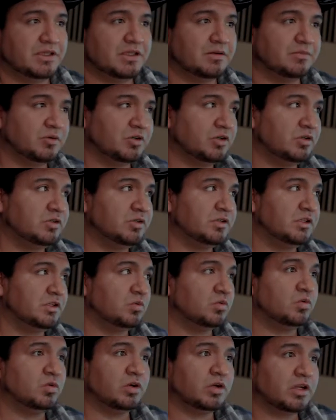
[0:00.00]
that I'm currently
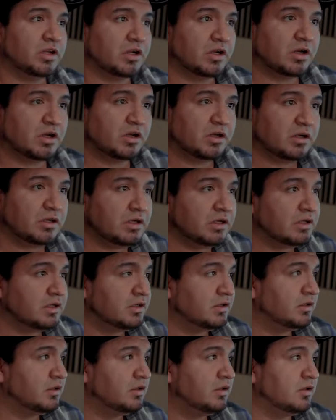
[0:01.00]
working on,
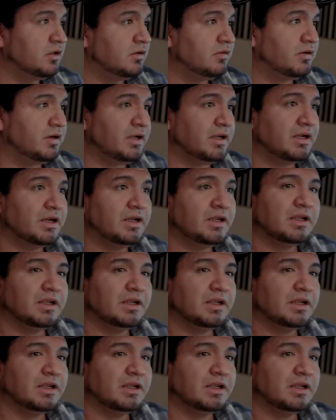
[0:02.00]
right?